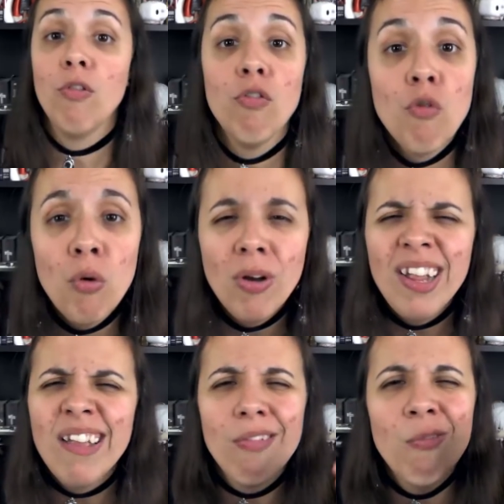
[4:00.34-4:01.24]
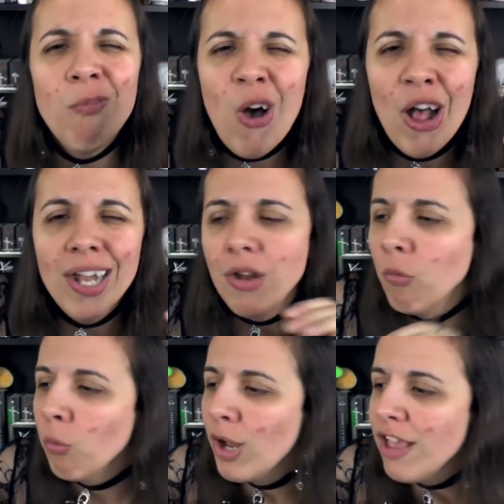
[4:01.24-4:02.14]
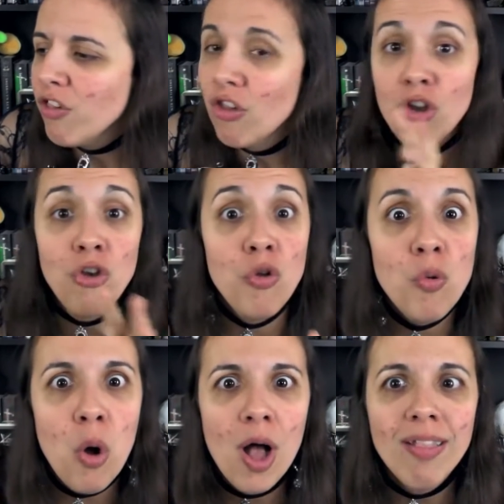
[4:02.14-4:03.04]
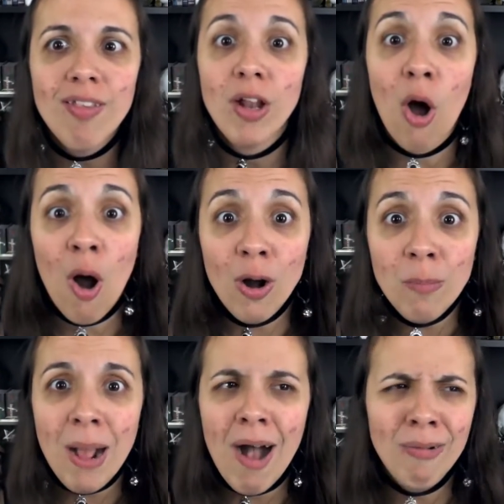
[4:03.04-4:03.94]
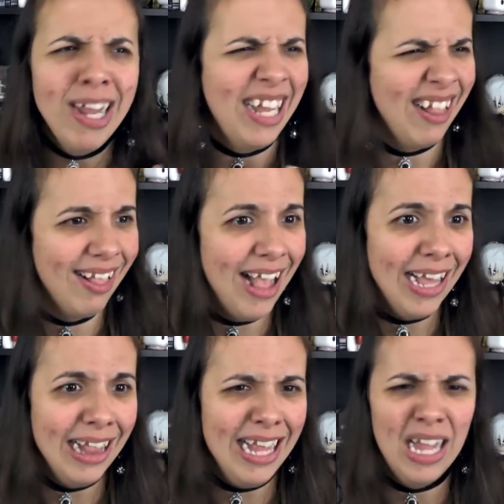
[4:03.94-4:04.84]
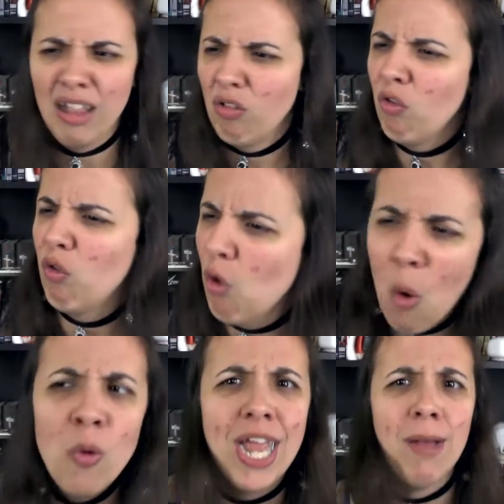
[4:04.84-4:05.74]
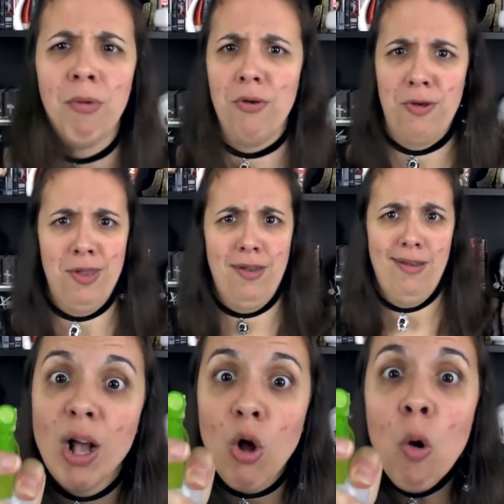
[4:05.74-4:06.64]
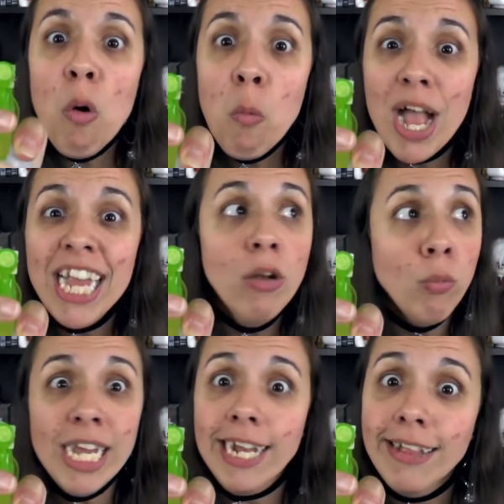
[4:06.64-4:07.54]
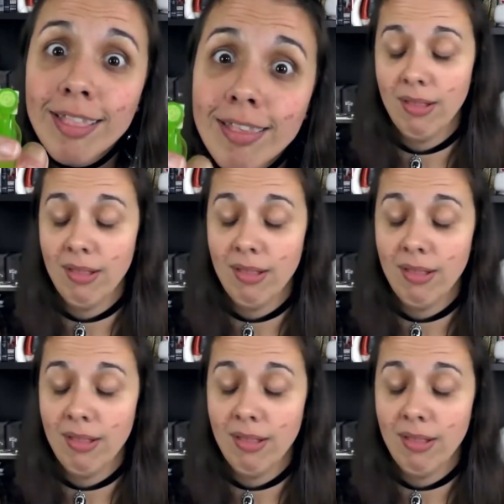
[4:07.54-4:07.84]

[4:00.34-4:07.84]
The story is fun and rich and nuanced and heart-pounding and sexy and so damn good. Now go away and read it.